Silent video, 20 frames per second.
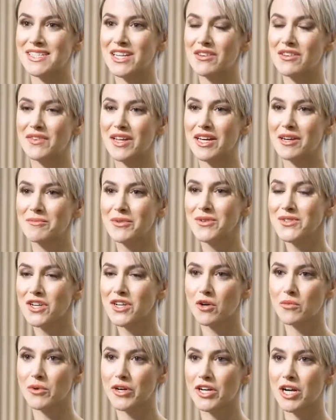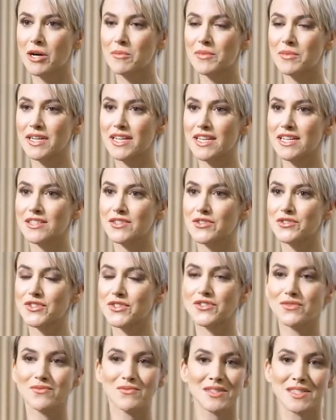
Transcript: Instead of like most hardware companies or